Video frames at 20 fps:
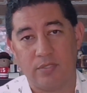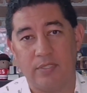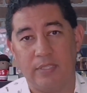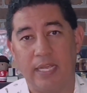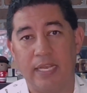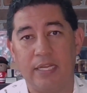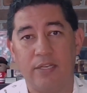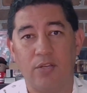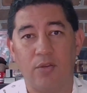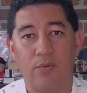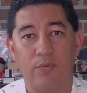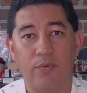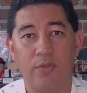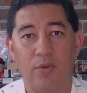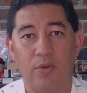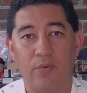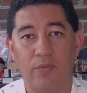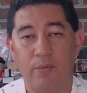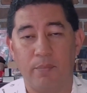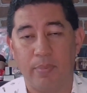They don't
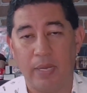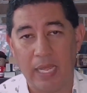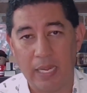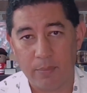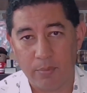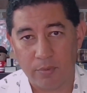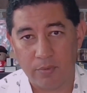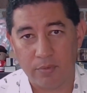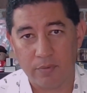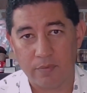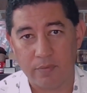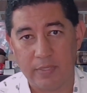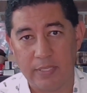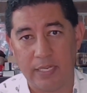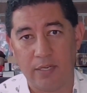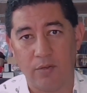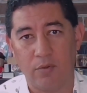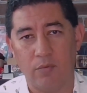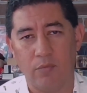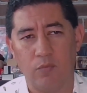know the Bible. They
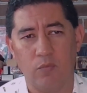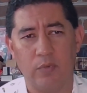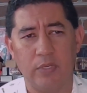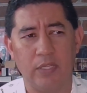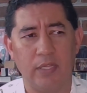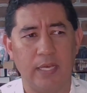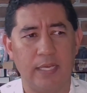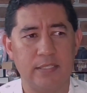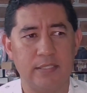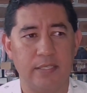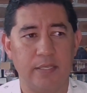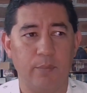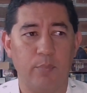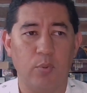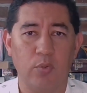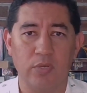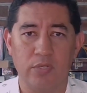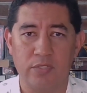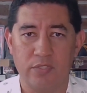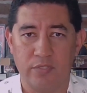don't realize the
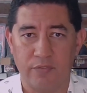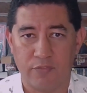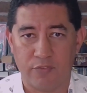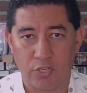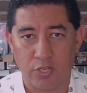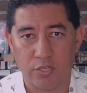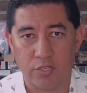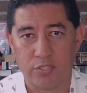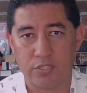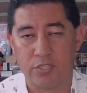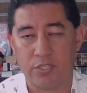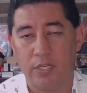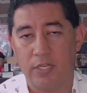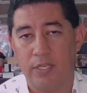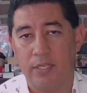importance of church.